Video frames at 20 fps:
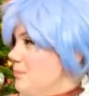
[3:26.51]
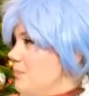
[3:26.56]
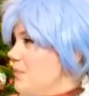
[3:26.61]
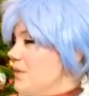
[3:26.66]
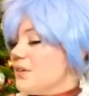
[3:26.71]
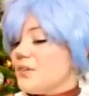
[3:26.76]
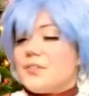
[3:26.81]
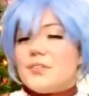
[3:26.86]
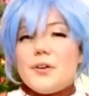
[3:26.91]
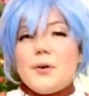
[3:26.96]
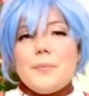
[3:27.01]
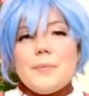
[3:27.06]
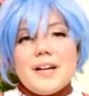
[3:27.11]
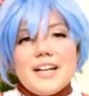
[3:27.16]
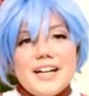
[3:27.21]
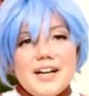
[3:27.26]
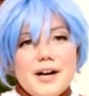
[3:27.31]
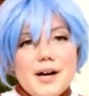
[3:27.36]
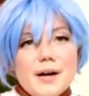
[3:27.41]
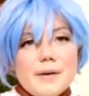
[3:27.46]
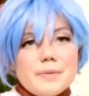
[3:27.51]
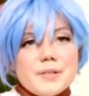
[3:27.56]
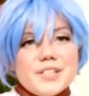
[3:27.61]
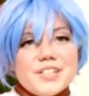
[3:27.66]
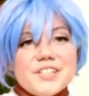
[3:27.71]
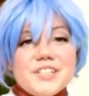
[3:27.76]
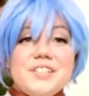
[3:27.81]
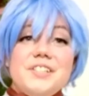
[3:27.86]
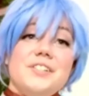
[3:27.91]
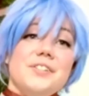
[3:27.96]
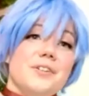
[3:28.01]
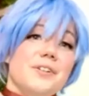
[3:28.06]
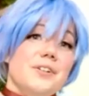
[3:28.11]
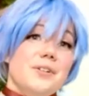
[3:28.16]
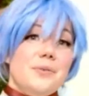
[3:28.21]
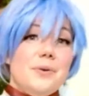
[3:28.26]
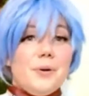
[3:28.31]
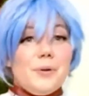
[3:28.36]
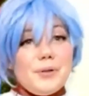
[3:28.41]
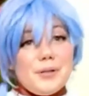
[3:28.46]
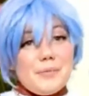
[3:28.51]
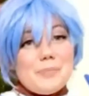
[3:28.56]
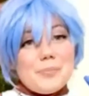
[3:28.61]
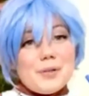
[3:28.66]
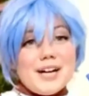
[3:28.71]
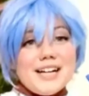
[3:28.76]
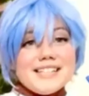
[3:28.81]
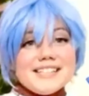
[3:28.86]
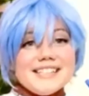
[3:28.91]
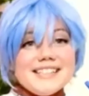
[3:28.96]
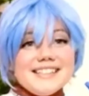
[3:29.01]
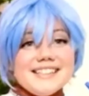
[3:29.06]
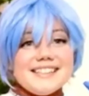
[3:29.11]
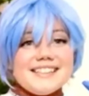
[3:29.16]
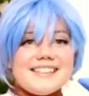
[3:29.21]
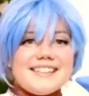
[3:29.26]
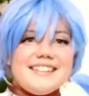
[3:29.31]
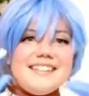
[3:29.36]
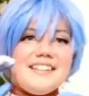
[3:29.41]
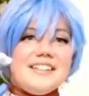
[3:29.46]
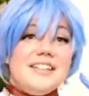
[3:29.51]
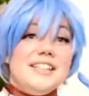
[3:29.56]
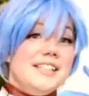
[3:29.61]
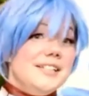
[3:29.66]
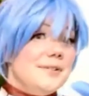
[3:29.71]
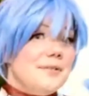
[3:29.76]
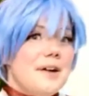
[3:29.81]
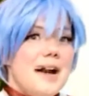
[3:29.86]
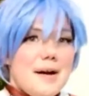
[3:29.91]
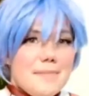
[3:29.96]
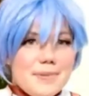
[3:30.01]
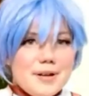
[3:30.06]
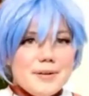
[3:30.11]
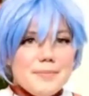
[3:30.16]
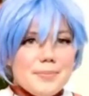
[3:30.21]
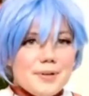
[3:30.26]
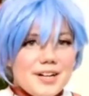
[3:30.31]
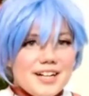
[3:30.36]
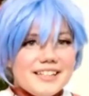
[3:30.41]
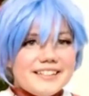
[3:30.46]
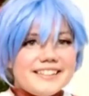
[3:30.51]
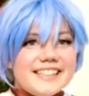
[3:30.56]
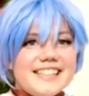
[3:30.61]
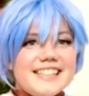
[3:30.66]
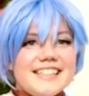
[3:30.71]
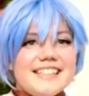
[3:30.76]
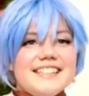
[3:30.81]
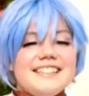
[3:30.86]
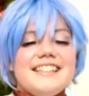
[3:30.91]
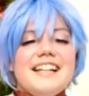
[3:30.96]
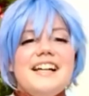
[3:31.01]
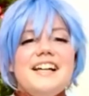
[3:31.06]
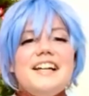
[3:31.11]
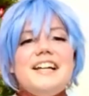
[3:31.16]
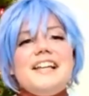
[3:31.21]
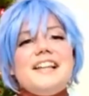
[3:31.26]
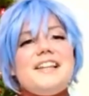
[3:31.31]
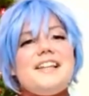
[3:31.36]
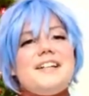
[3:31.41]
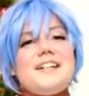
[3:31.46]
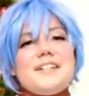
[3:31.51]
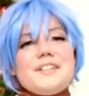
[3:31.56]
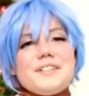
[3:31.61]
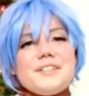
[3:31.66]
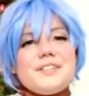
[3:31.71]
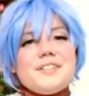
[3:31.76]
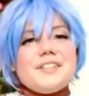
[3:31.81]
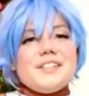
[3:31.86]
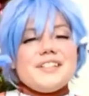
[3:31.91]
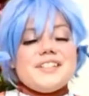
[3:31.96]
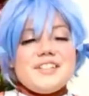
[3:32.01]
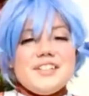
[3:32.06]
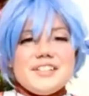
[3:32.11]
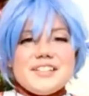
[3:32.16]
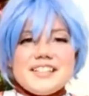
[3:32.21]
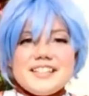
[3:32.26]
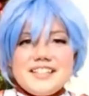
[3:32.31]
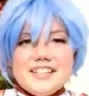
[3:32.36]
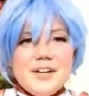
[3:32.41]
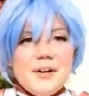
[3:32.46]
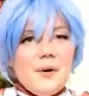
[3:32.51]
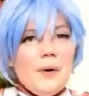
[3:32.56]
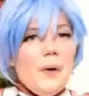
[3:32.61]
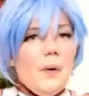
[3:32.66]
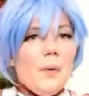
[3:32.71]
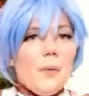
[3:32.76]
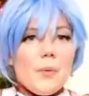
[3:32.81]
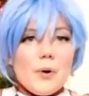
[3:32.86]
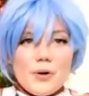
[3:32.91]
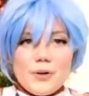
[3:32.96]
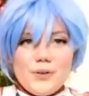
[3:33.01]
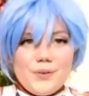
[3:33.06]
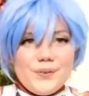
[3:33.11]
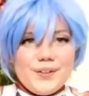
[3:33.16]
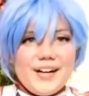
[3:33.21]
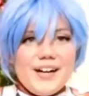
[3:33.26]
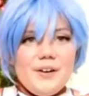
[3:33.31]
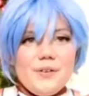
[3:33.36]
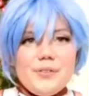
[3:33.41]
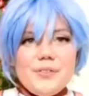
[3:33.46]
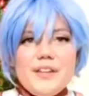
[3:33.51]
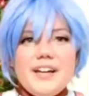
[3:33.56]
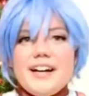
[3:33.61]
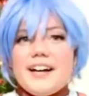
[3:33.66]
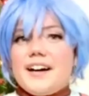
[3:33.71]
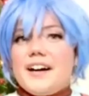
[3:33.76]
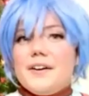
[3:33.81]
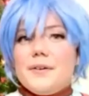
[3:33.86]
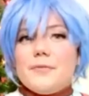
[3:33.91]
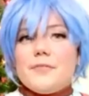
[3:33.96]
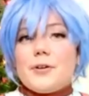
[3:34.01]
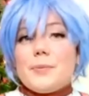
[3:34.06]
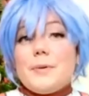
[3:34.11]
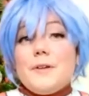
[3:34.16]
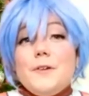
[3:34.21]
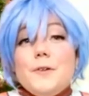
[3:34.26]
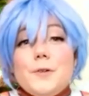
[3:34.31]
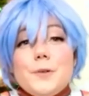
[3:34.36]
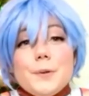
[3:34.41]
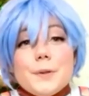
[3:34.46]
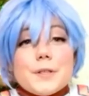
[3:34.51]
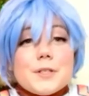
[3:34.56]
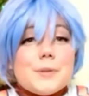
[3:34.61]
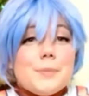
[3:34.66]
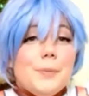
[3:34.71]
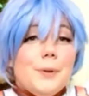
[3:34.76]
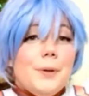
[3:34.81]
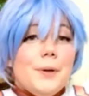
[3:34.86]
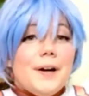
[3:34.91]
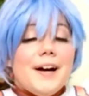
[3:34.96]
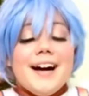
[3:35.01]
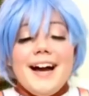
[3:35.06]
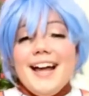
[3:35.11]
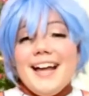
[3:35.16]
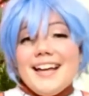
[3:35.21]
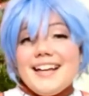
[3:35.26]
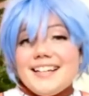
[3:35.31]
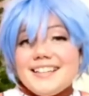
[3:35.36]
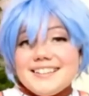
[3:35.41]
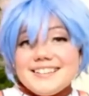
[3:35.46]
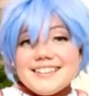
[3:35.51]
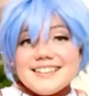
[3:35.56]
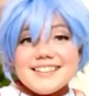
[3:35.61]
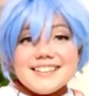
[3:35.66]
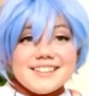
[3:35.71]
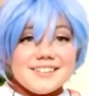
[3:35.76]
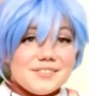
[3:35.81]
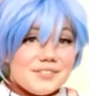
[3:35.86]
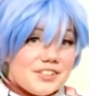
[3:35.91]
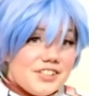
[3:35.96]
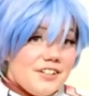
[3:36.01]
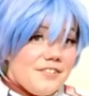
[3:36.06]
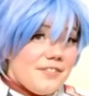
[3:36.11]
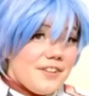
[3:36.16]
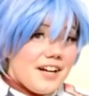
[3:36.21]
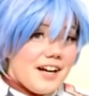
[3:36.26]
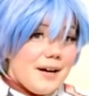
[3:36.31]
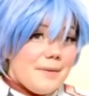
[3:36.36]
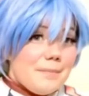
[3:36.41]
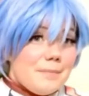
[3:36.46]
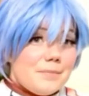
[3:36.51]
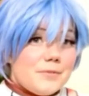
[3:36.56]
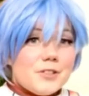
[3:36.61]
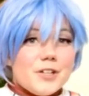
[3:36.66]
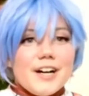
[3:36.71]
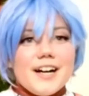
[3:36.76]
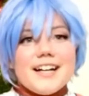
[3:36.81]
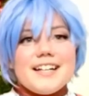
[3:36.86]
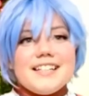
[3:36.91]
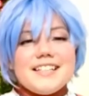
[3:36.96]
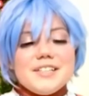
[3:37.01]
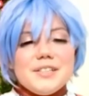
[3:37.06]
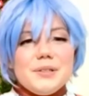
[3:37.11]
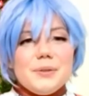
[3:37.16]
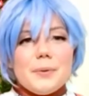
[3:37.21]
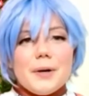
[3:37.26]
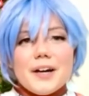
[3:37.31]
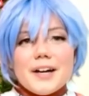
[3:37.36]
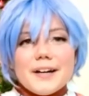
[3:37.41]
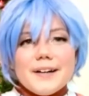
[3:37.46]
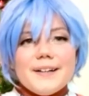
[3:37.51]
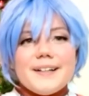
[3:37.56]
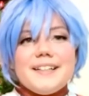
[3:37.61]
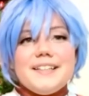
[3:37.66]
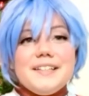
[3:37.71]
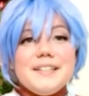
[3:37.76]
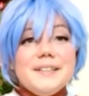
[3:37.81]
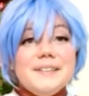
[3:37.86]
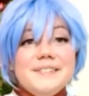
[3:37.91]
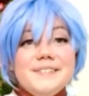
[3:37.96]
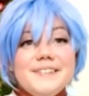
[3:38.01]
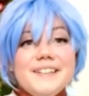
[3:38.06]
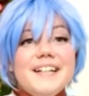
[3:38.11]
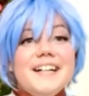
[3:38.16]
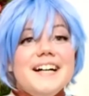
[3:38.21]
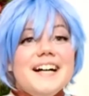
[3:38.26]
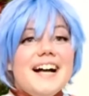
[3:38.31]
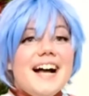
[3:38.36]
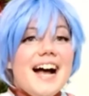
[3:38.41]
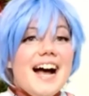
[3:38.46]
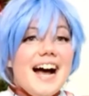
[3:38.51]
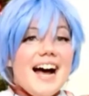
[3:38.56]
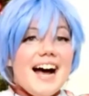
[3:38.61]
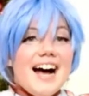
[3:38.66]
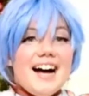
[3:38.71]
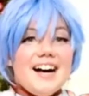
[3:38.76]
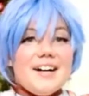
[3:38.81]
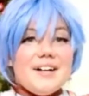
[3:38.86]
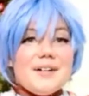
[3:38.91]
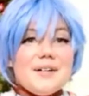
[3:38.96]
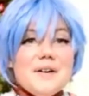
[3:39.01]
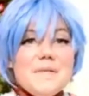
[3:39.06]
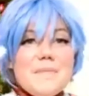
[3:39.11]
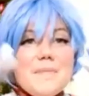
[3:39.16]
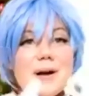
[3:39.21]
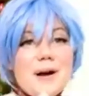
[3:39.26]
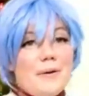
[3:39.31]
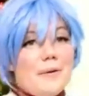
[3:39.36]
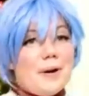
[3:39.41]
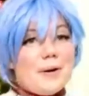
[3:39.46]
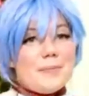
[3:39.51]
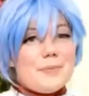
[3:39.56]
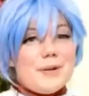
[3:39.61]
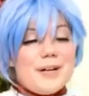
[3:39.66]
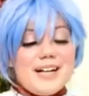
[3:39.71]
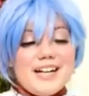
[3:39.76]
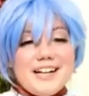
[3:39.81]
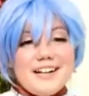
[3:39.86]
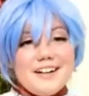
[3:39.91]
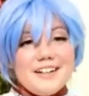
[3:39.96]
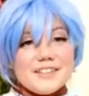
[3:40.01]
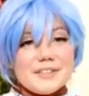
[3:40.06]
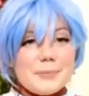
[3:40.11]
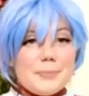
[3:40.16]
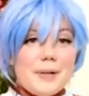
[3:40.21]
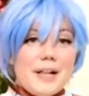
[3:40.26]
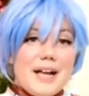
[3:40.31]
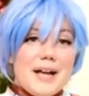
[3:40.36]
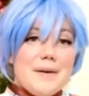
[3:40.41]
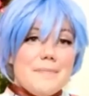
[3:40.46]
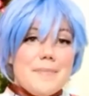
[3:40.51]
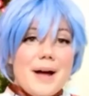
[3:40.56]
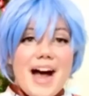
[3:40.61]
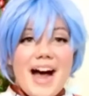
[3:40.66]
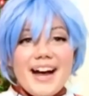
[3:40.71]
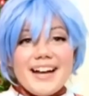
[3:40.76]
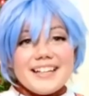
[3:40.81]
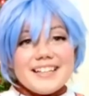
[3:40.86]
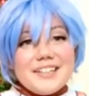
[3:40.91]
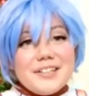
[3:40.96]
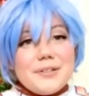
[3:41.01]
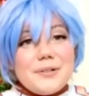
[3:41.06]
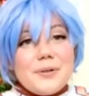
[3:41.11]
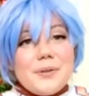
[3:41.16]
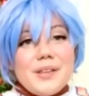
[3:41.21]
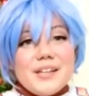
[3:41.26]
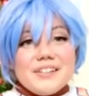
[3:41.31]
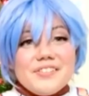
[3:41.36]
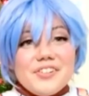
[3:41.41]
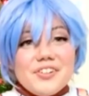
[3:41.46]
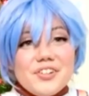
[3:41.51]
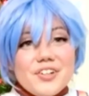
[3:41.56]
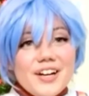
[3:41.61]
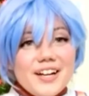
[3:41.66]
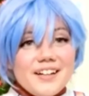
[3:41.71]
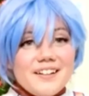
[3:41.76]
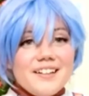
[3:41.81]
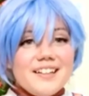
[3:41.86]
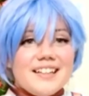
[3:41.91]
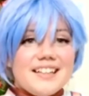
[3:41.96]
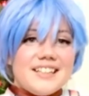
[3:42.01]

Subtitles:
There's so many options. You could do holding presents, you could do wrapping presents. There's just a whole world out there for you to explore, and stuff that I'm trying to work on too. I want to bring cosplay back to this channel.